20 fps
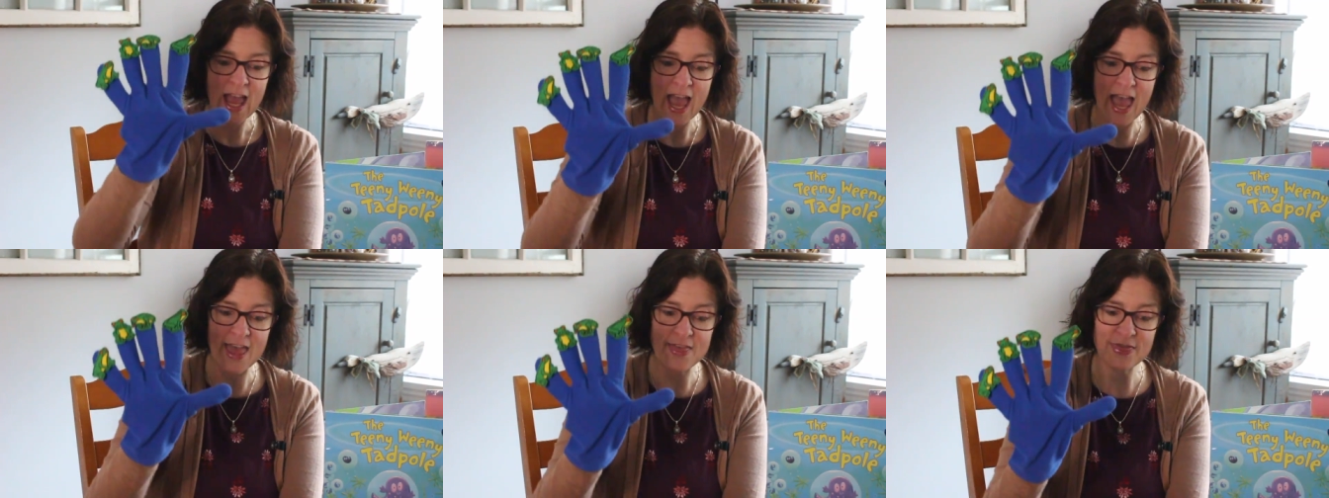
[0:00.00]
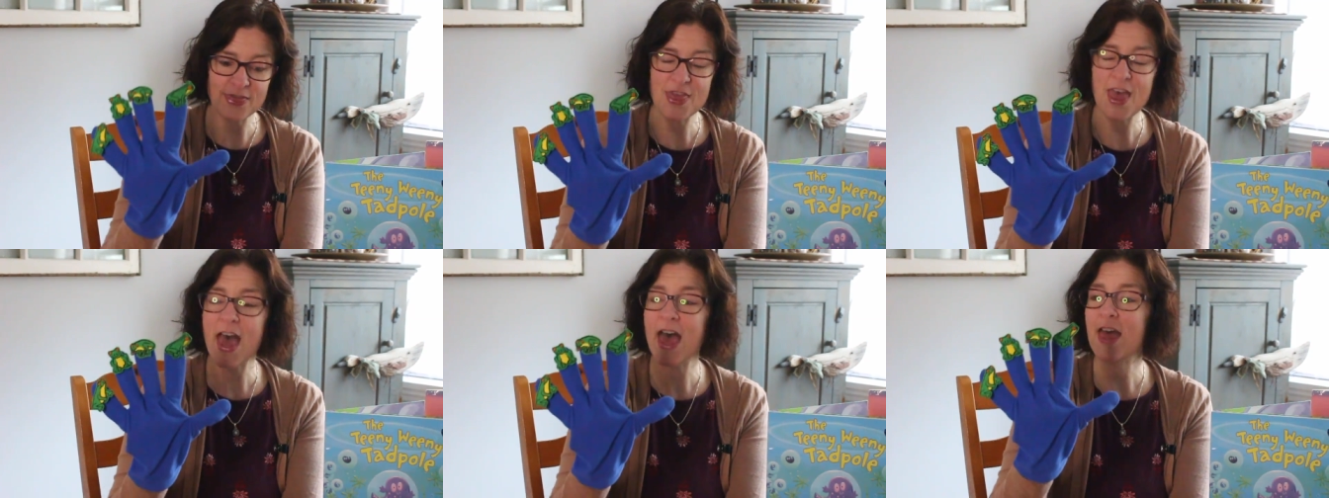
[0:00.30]

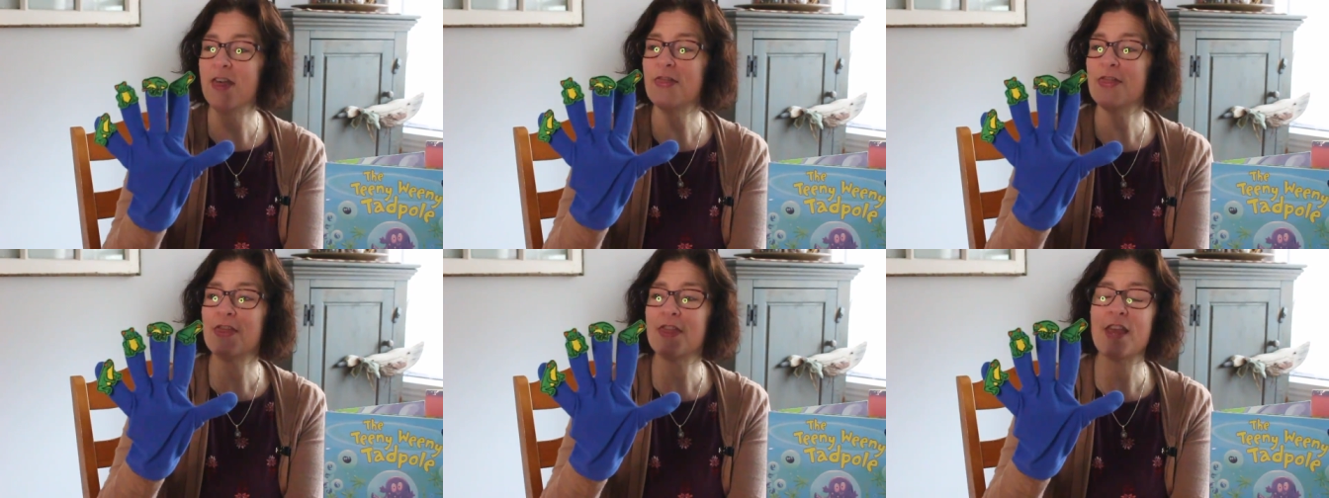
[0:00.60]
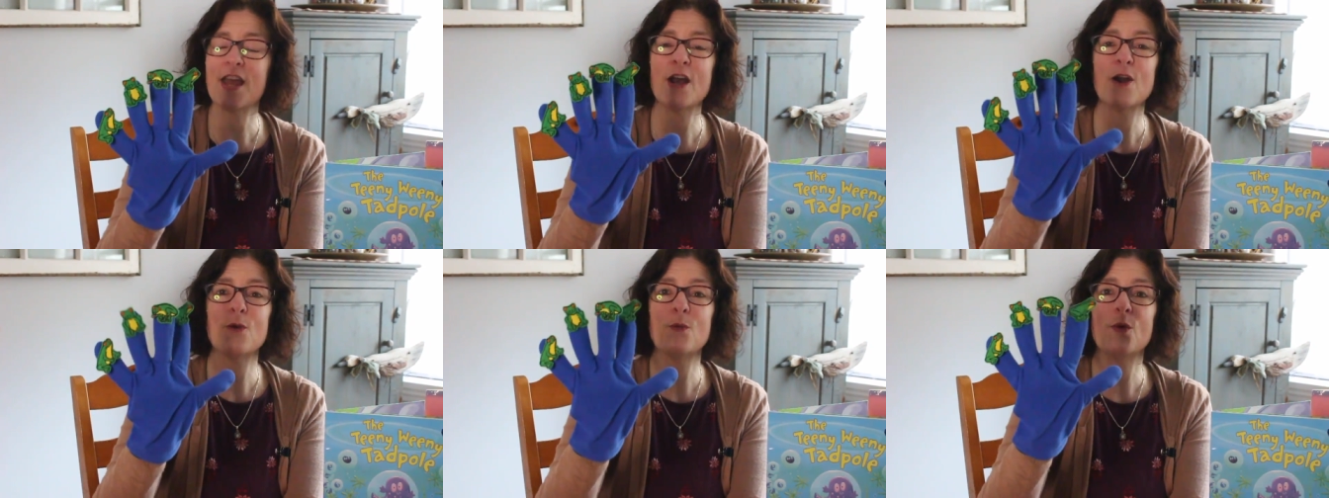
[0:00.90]
and then
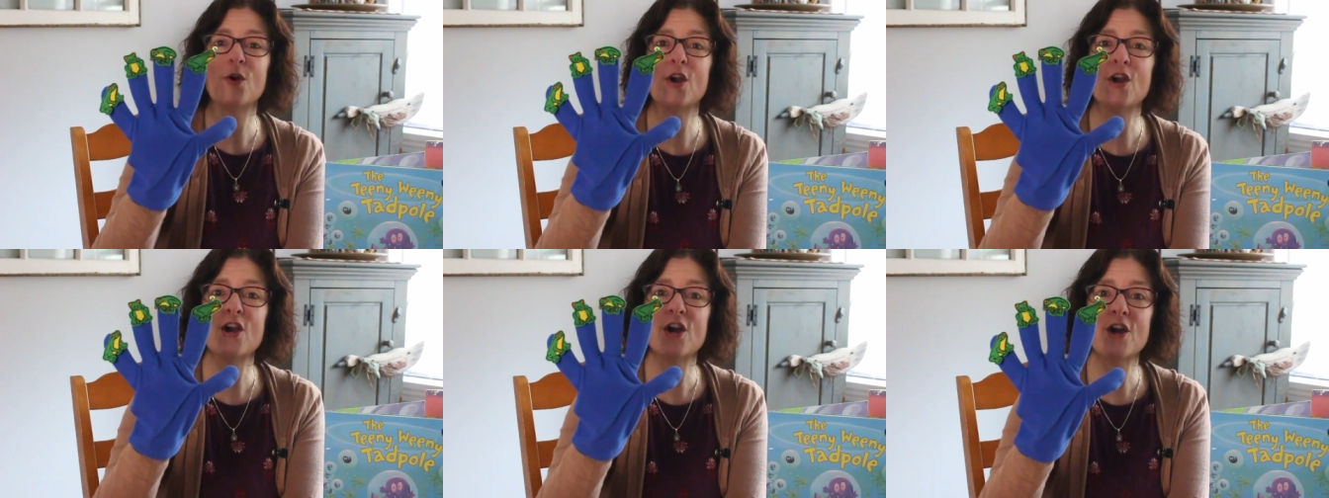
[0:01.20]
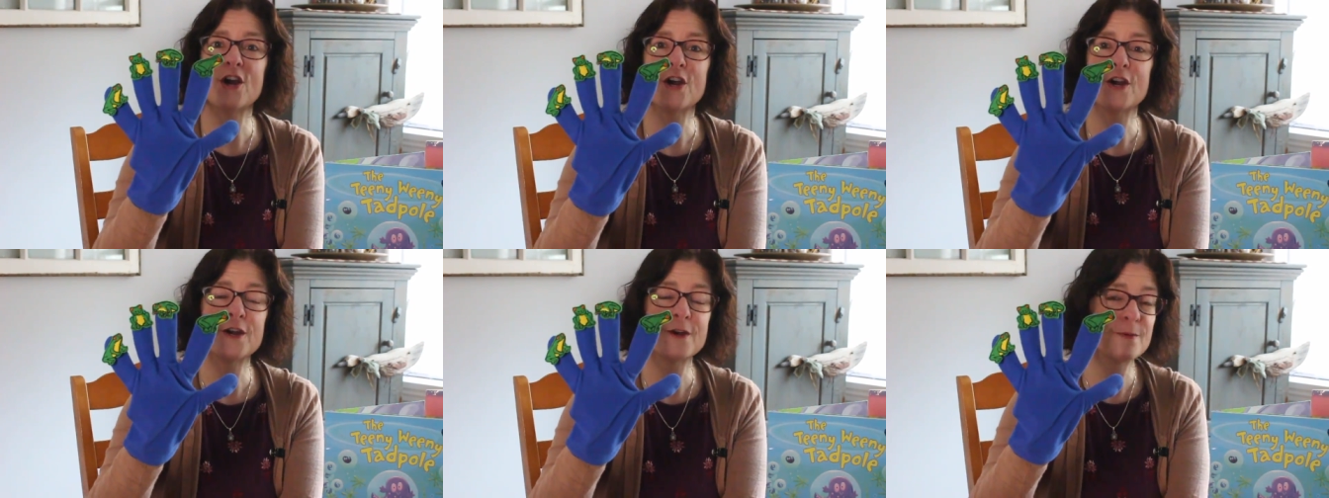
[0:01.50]
there
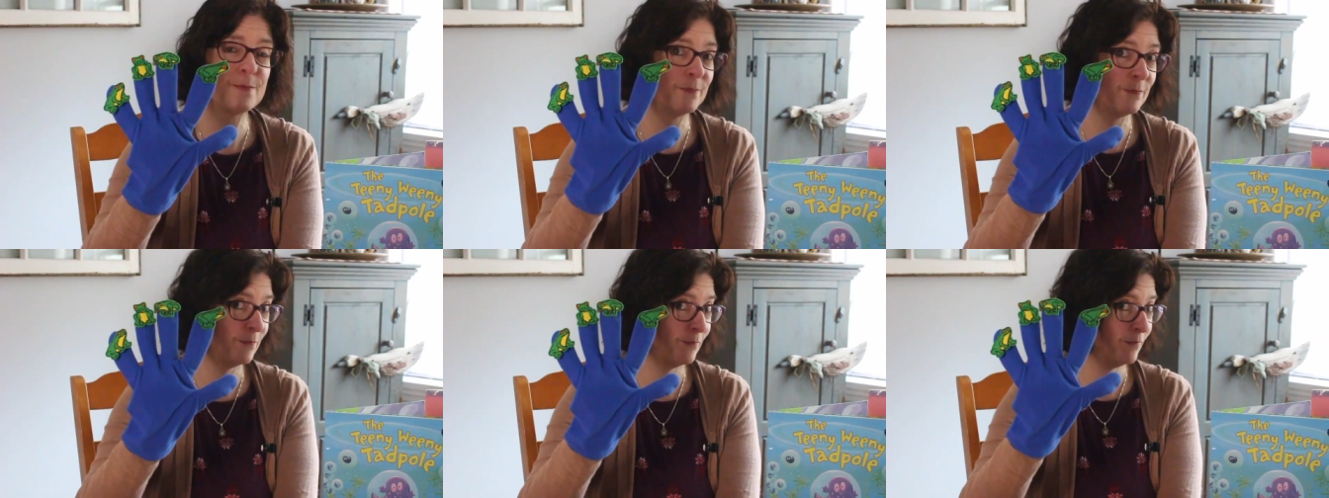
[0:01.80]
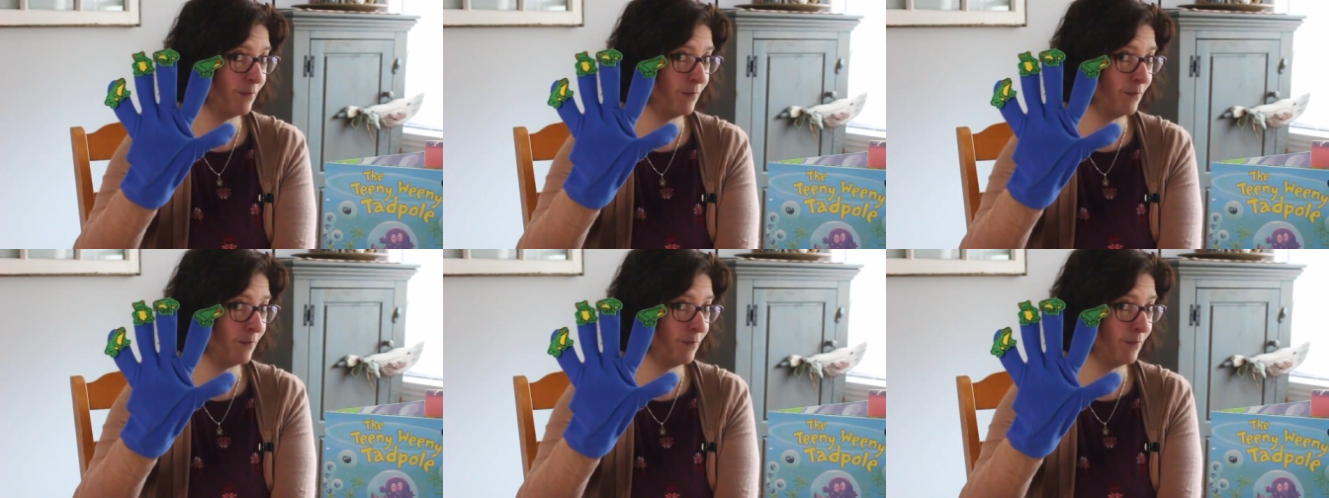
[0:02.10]
were